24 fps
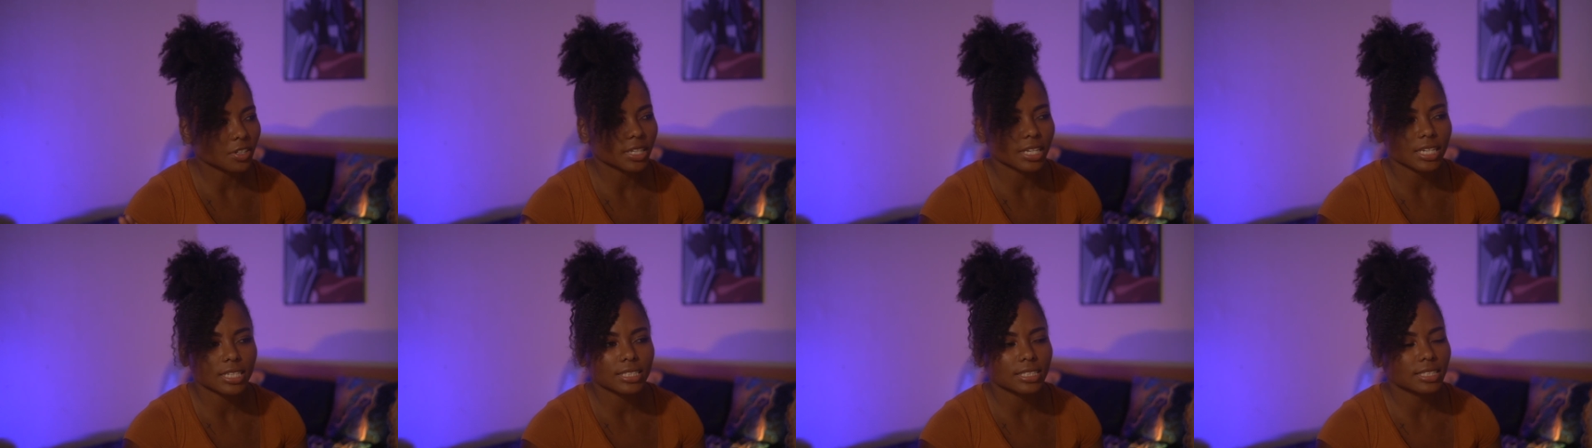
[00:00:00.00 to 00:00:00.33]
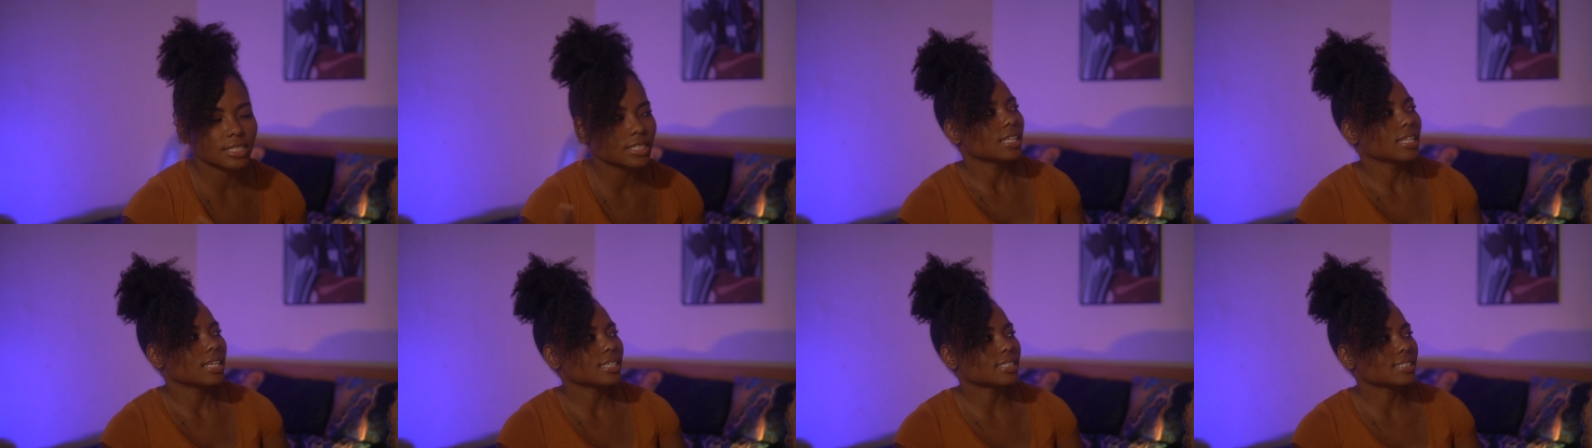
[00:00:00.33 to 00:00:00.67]

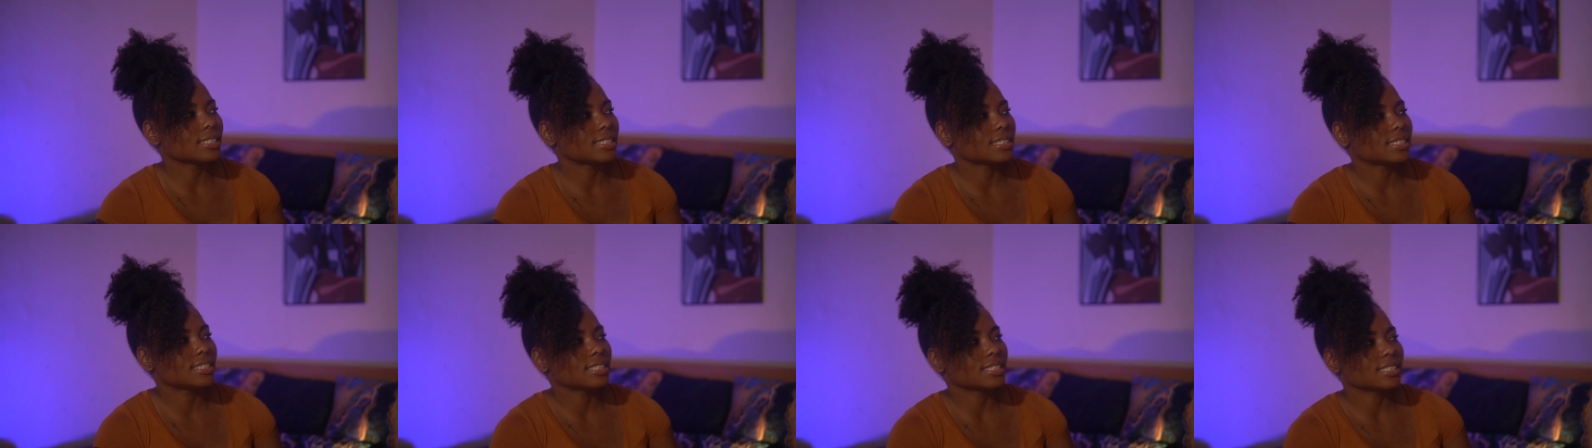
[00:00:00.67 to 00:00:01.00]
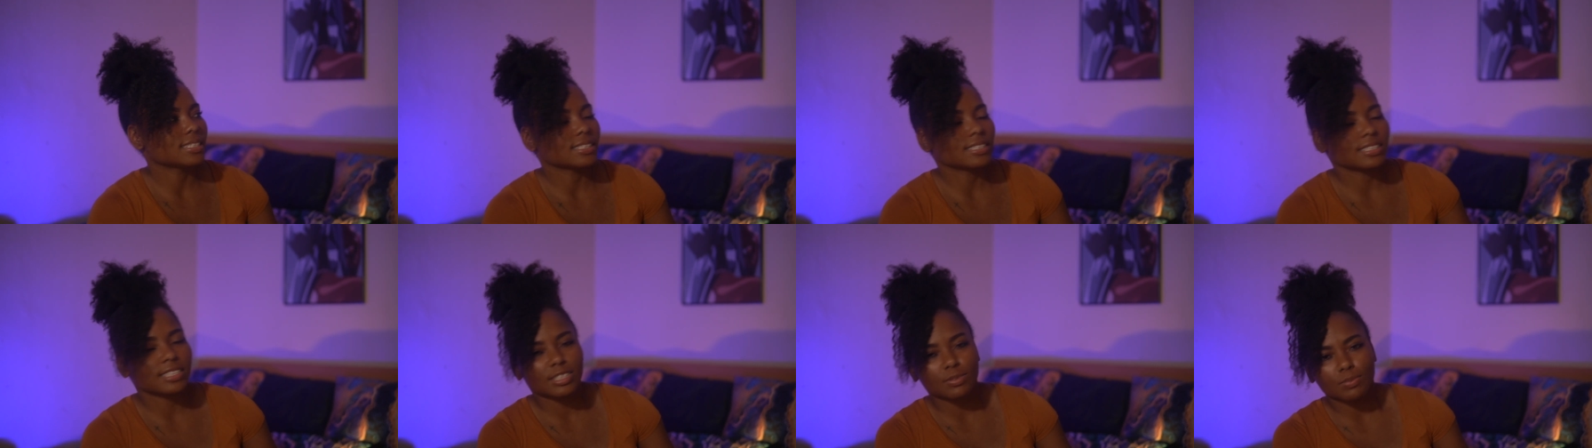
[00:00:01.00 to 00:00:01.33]
Let's let's
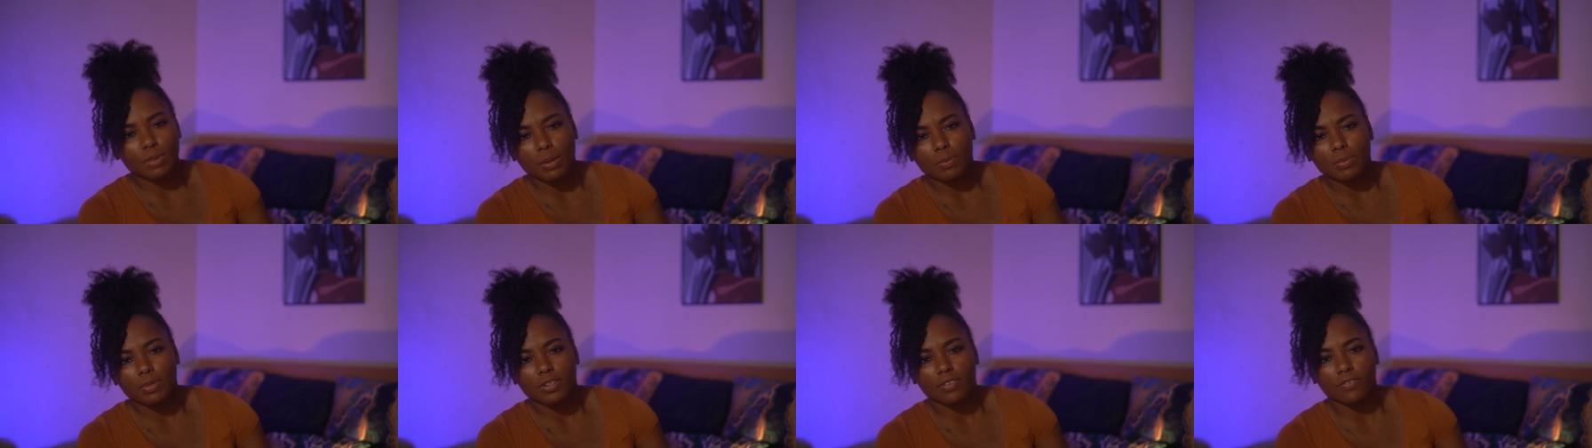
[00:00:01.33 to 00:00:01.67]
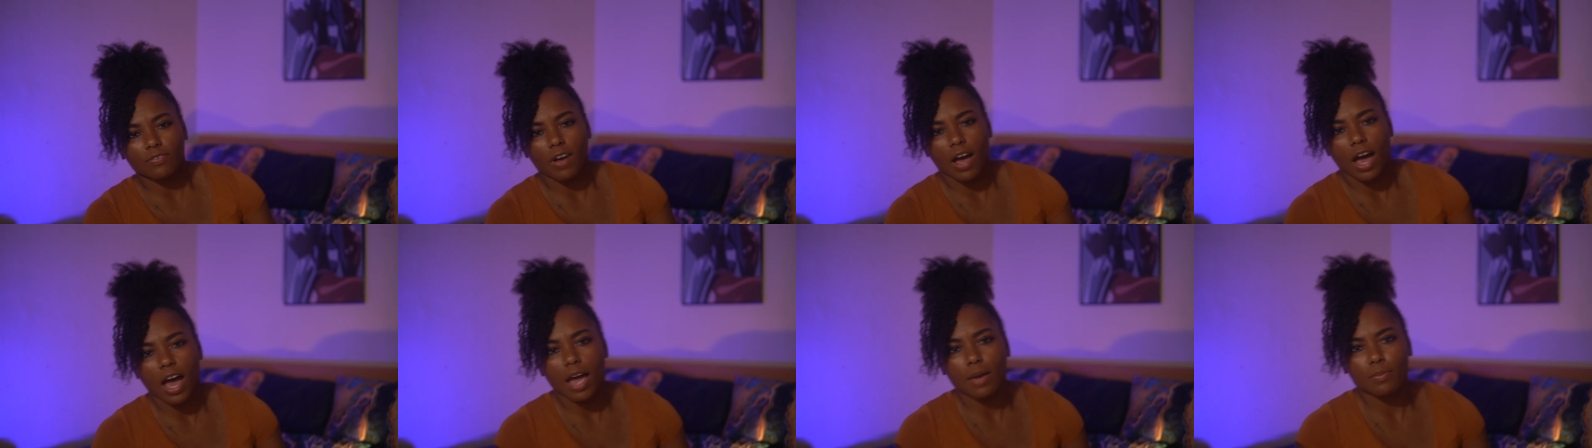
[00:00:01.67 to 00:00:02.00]
this might be the
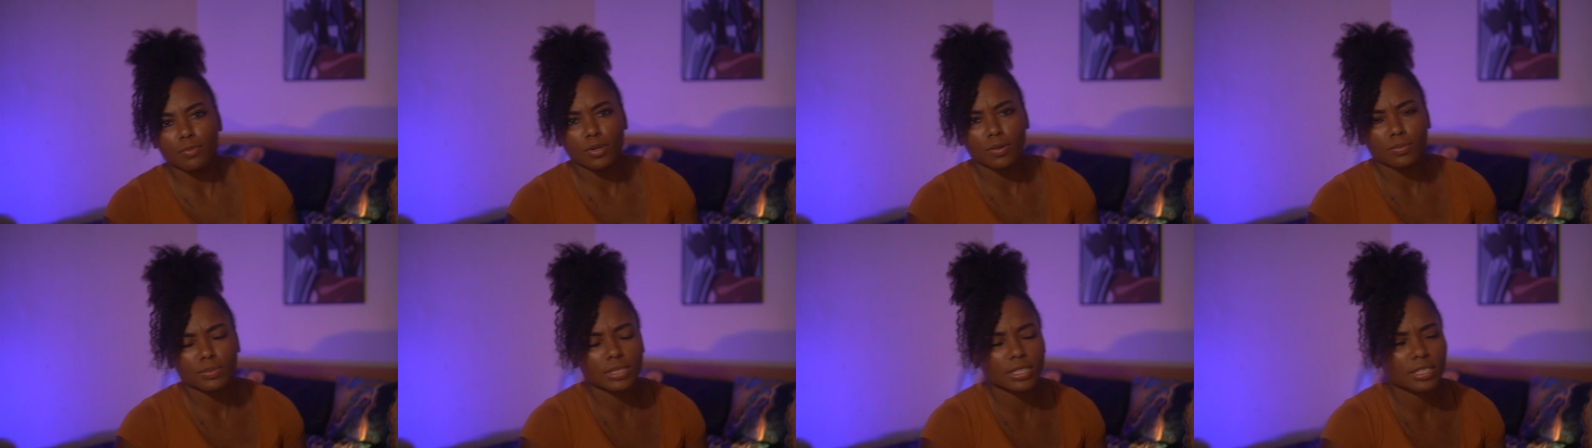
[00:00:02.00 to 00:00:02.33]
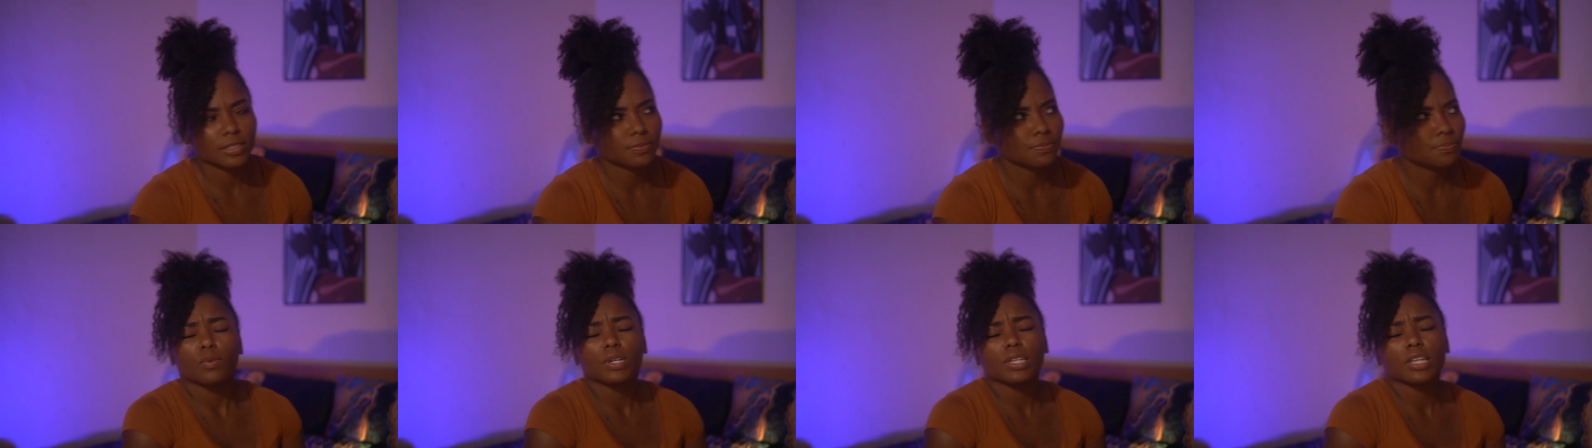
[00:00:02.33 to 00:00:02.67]
vibe. You know what I'm
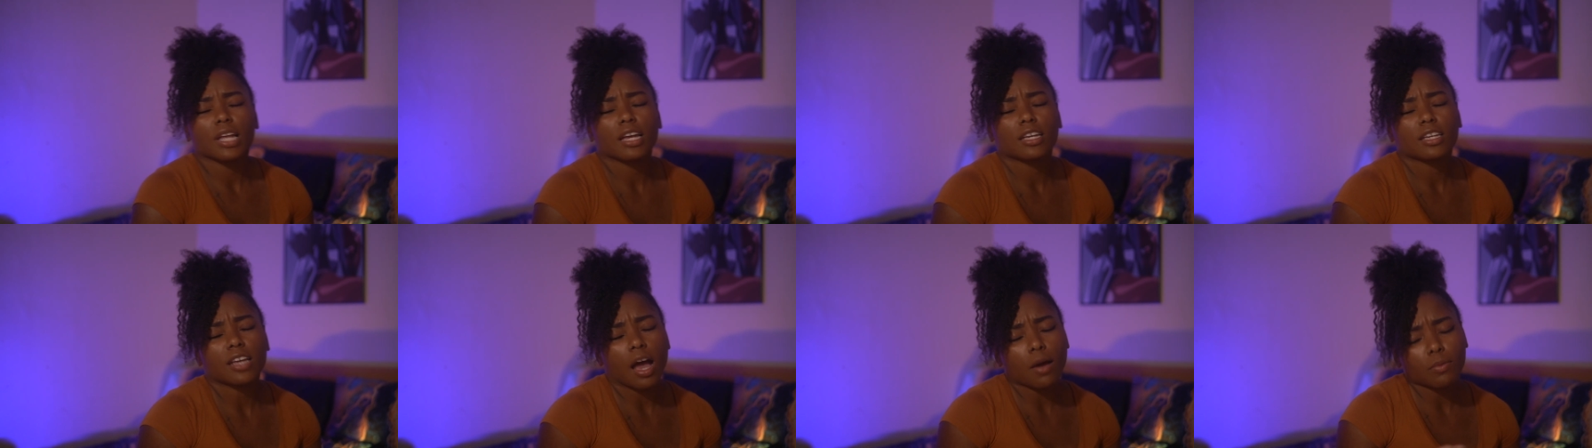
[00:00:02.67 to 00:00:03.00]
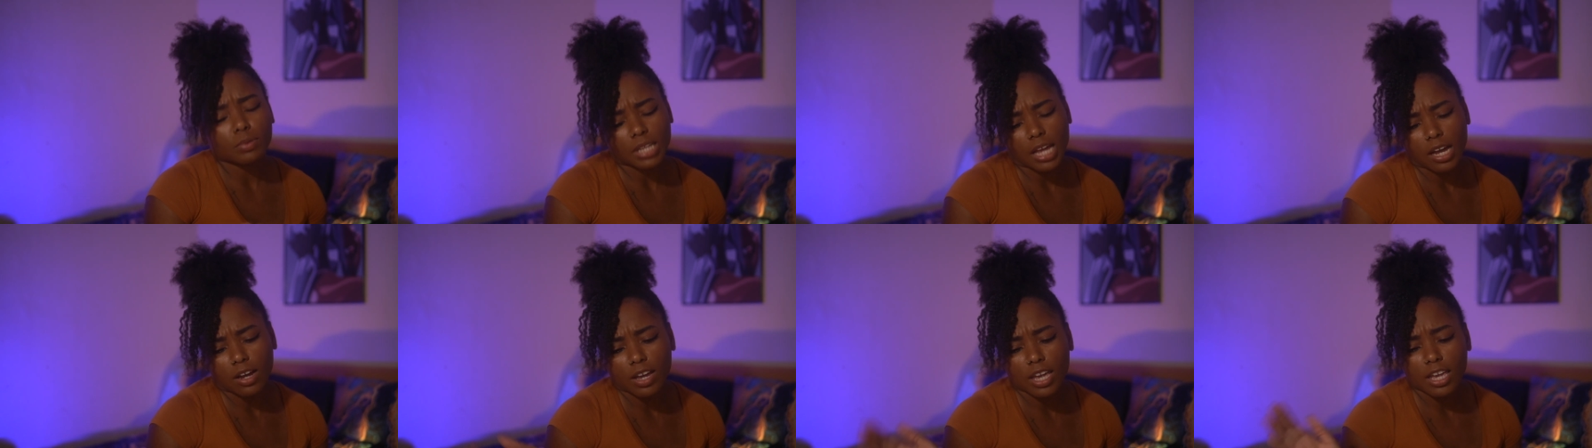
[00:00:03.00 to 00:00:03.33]
saying? We like I
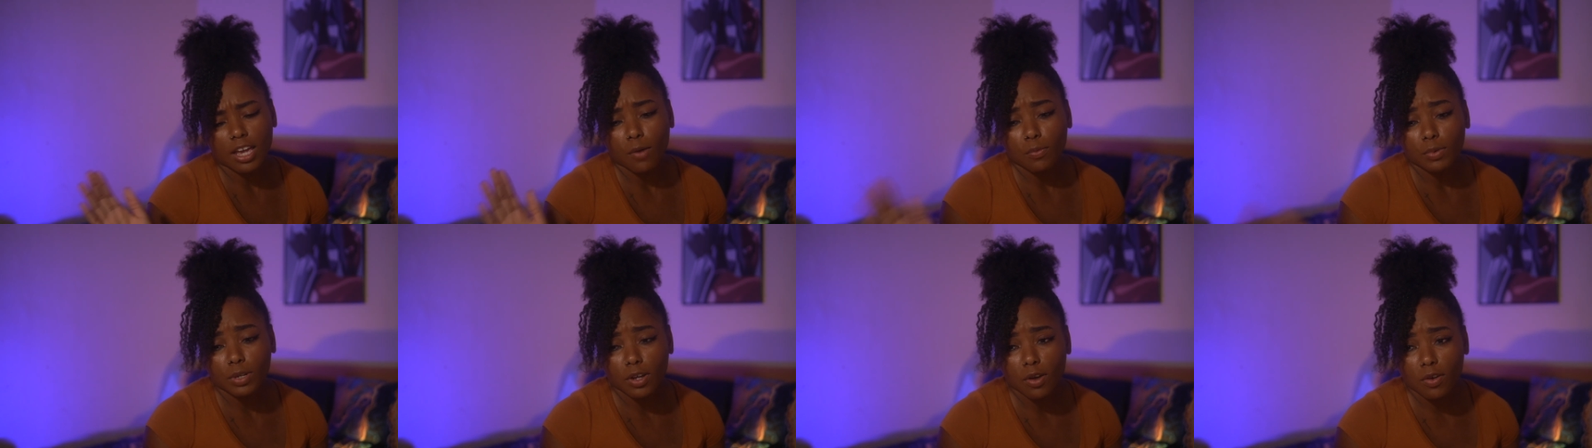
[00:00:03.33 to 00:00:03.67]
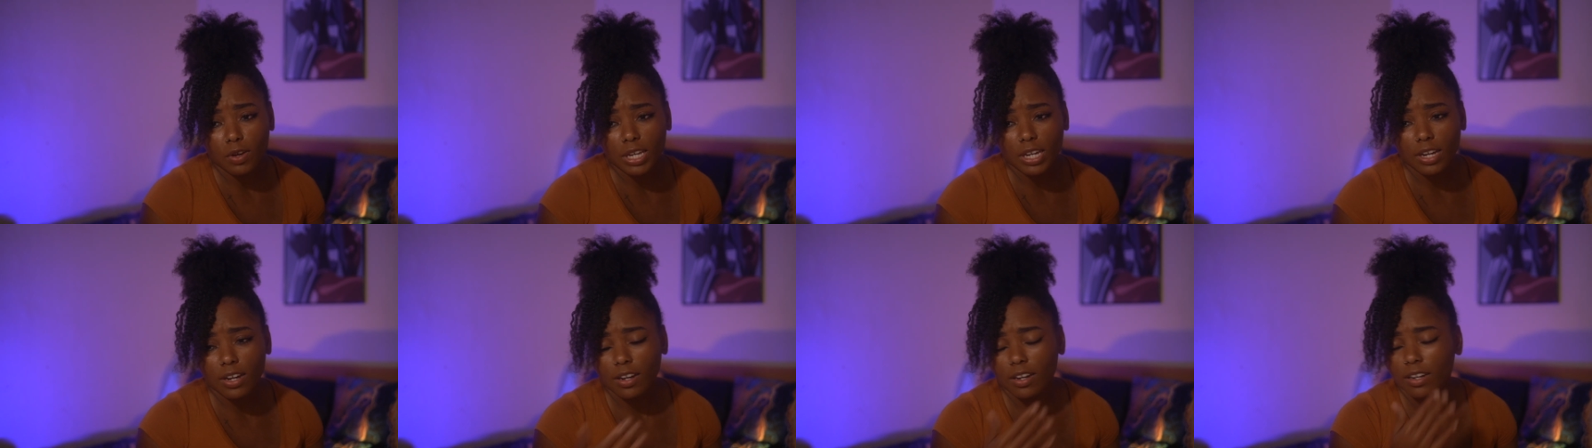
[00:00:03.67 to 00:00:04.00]
was like, okay, I want to go
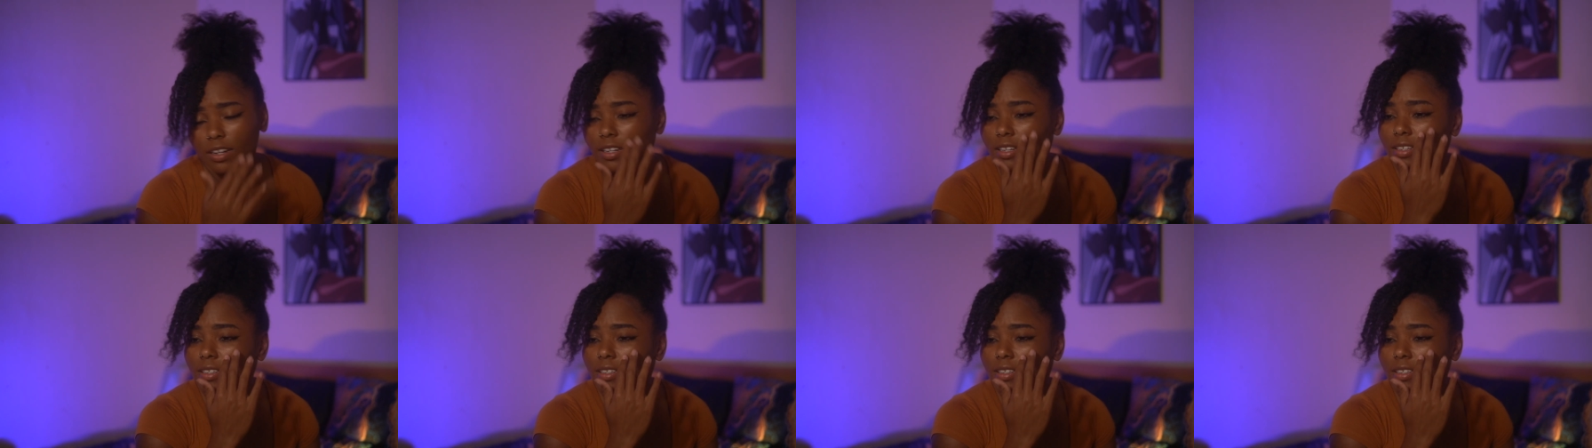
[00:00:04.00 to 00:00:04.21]
here.